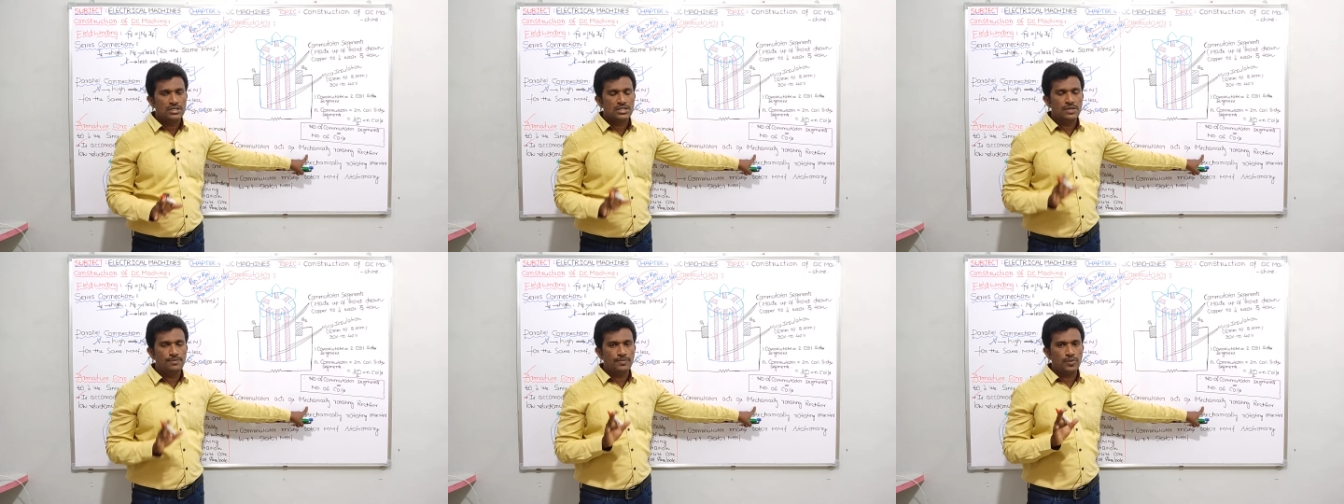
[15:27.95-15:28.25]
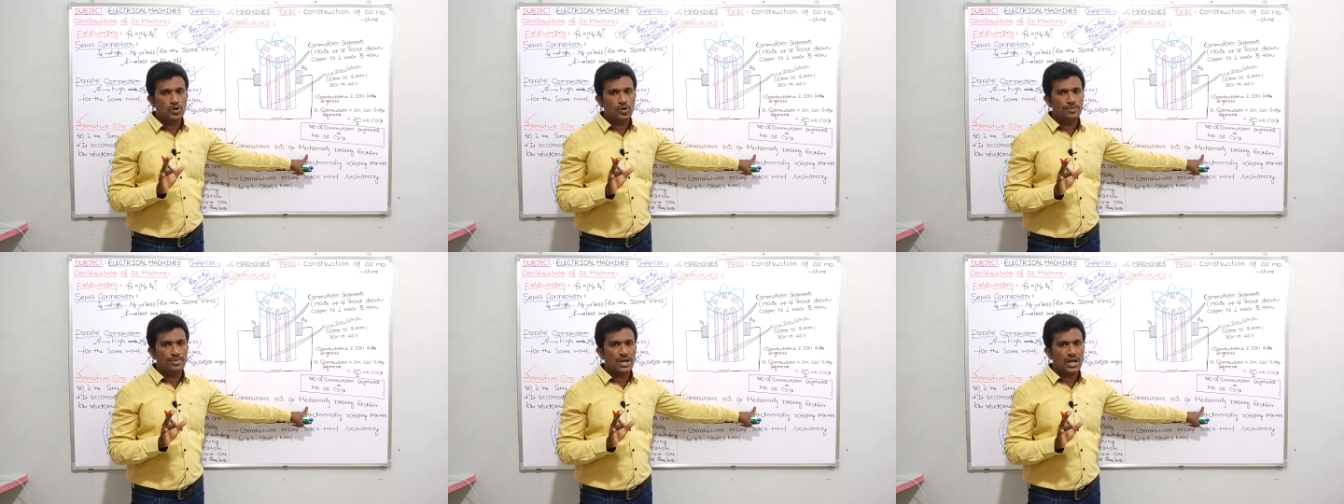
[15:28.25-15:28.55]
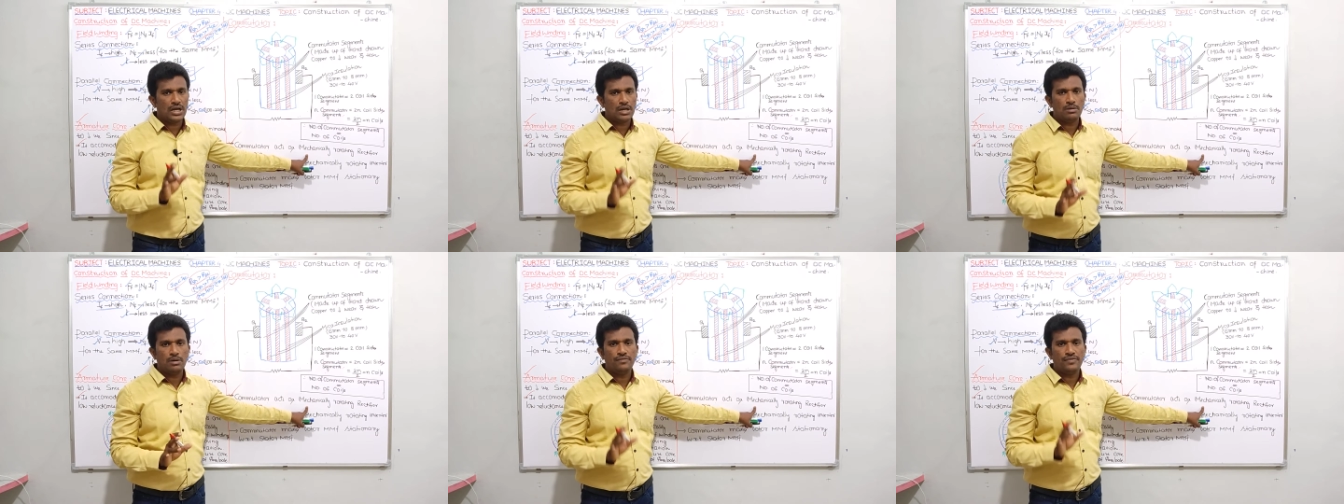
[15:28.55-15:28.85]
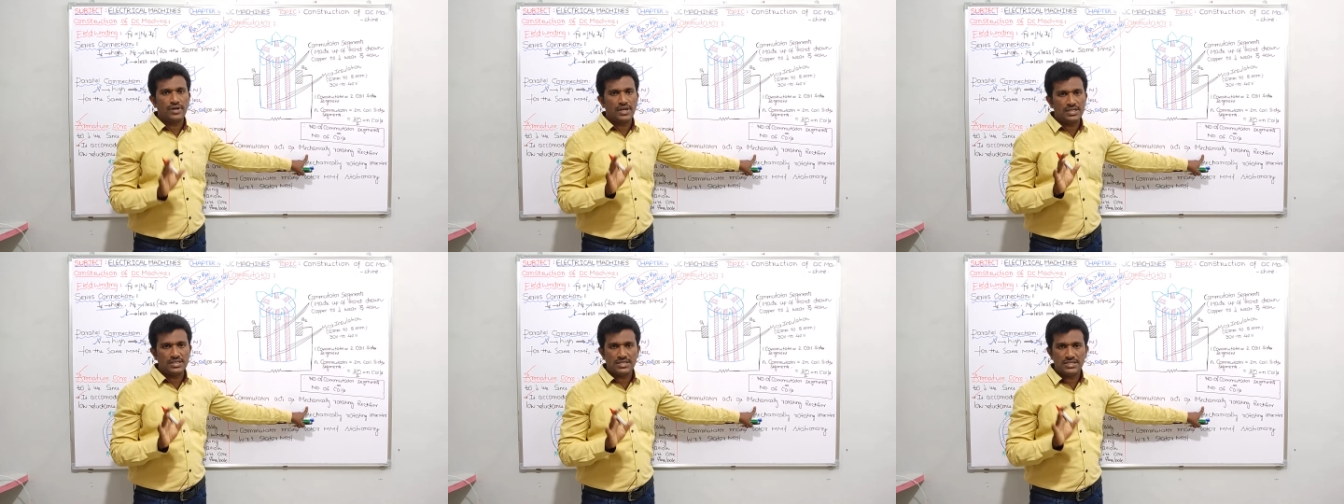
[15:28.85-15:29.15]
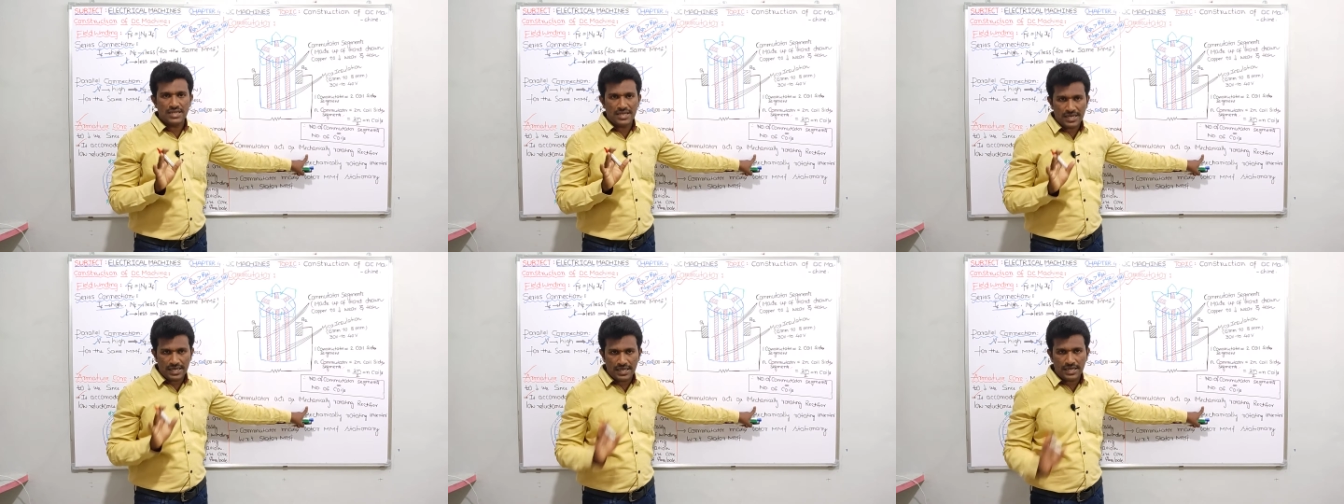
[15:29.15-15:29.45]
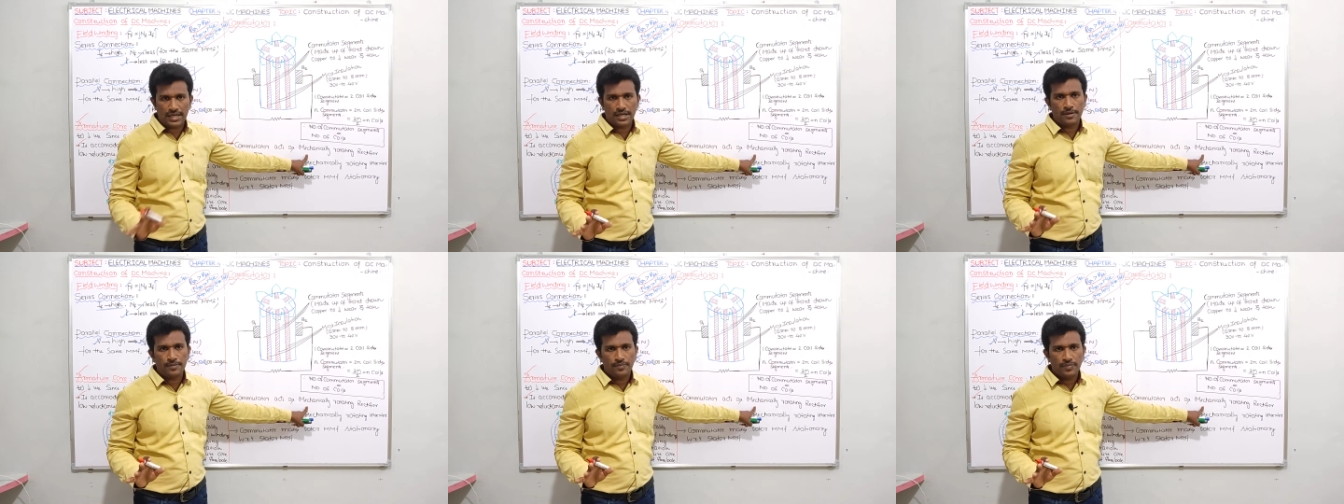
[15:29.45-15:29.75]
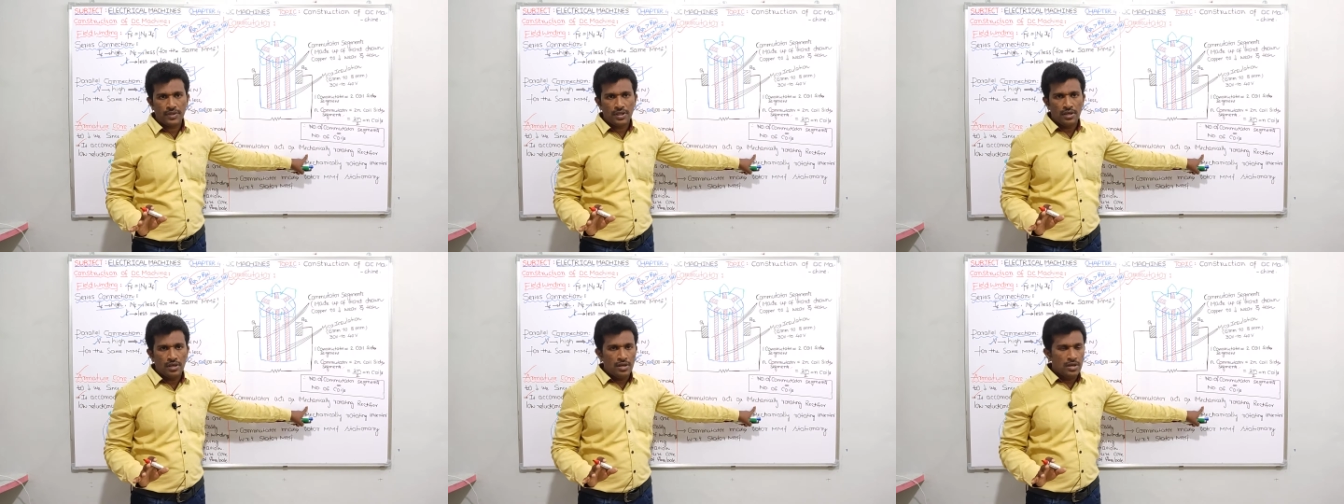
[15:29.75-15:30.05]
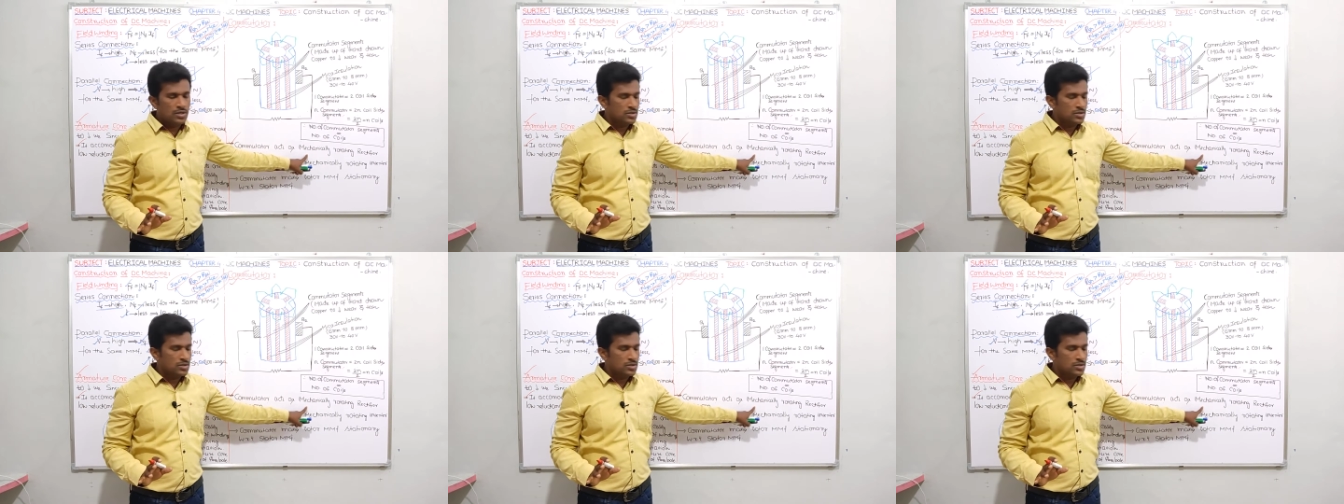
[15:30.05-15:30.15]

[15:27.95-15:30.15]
simple loop diagram of DC generator.